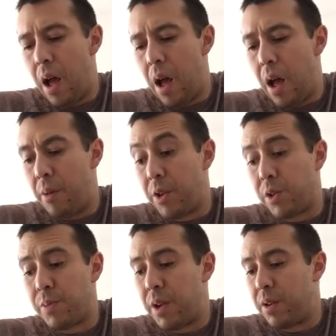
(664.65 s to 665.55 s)

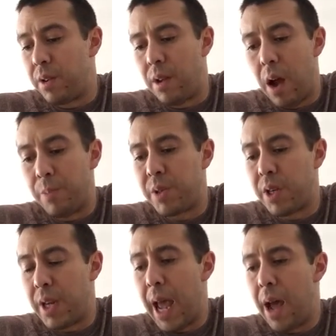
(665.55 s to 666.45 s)
There's been ups
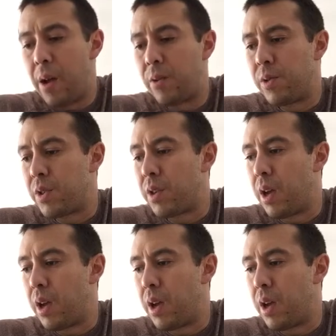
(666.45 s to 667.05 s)
and downs.